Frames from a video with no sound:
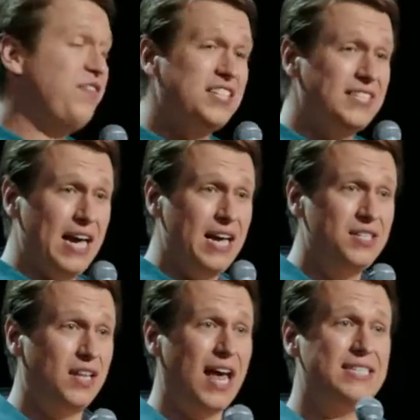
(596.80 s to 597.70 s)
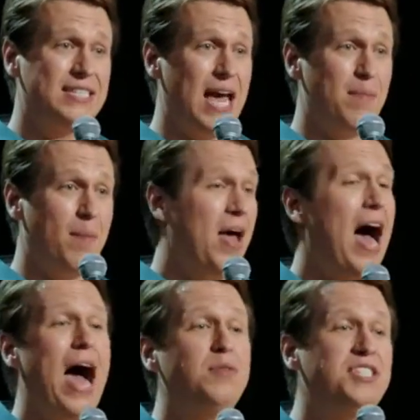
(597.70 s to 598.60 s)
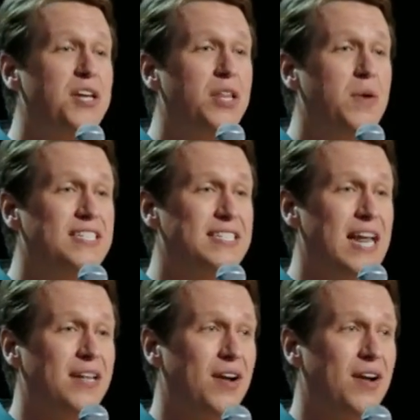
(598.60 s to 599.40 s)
the stage, the lights came up. I was the only one standing there